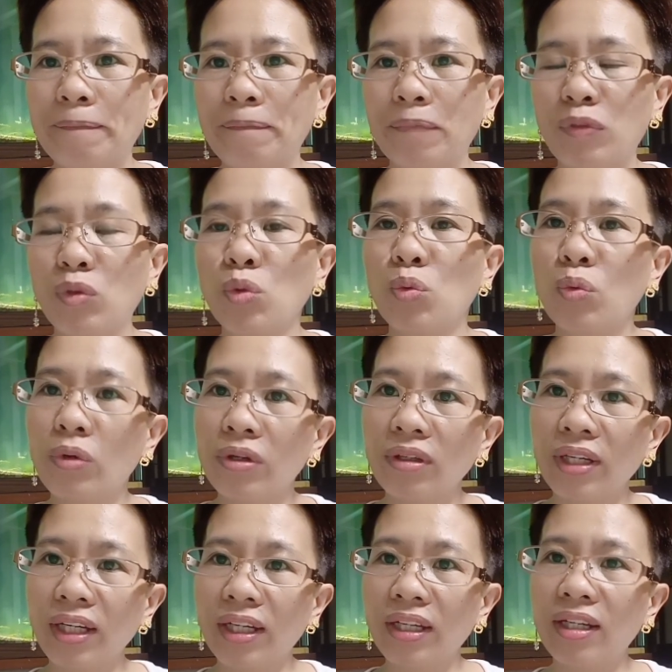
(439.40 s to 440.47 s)
to
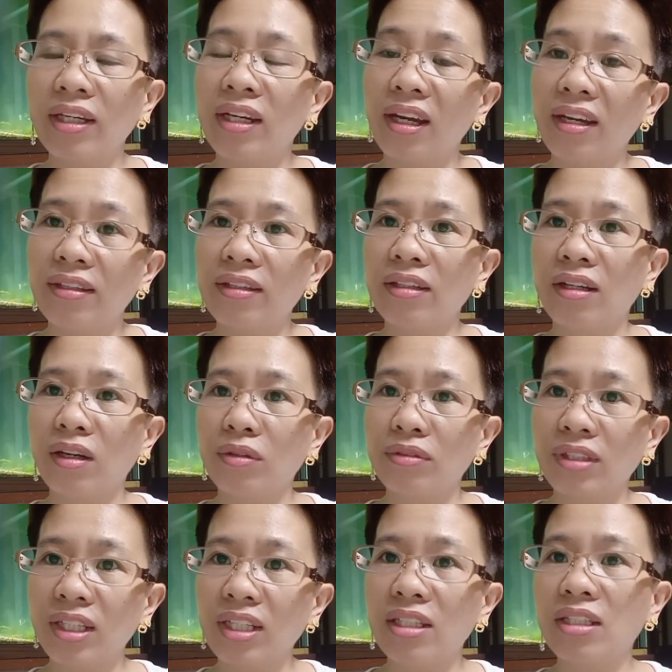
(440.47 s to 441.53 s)
work here in other
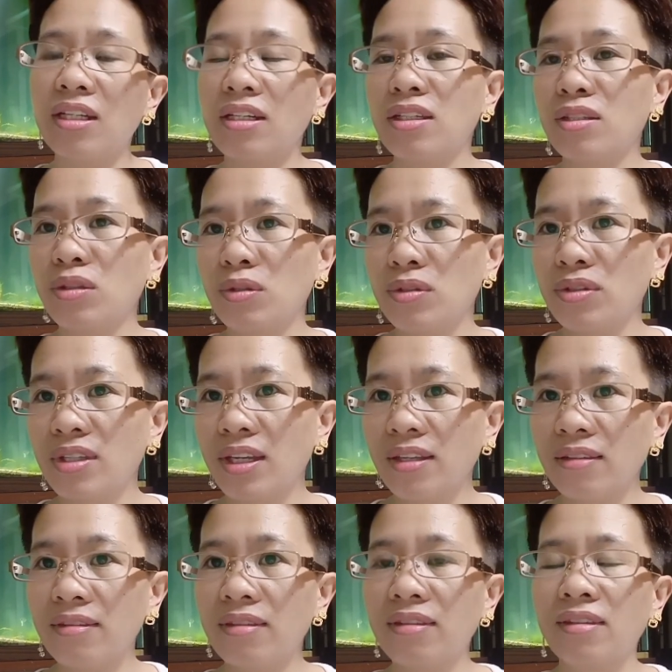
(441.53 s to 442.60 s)
countries just to
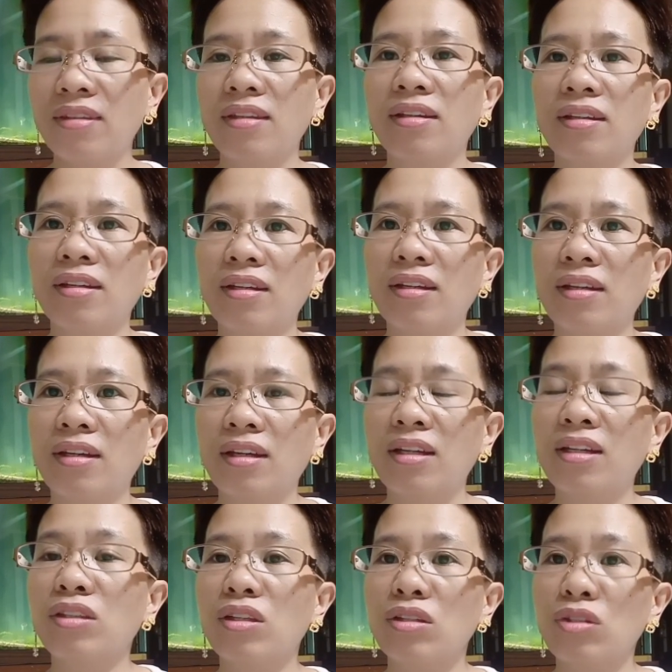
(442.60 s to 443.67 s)
send
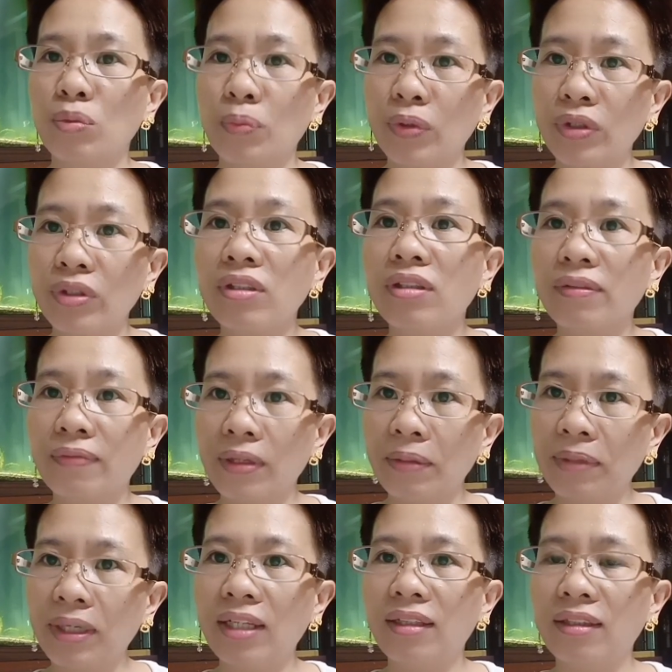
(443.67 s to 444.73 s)
and to support their
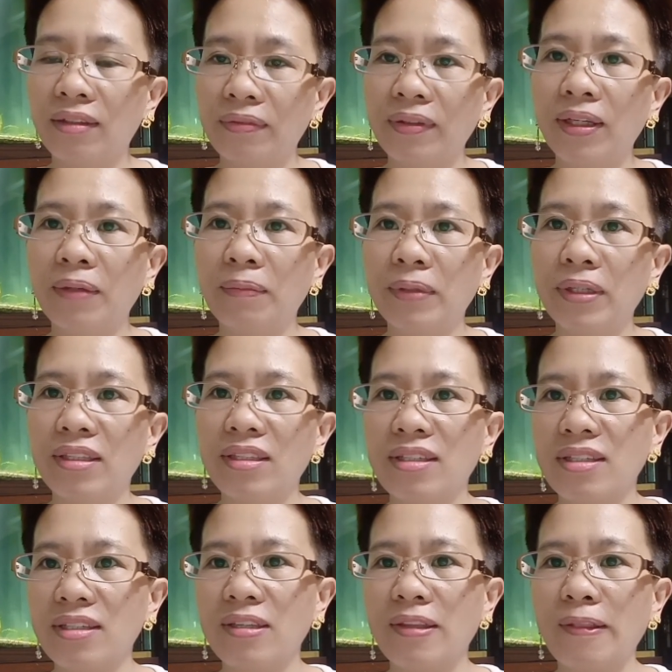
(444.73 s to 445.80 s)
family in the Philippines.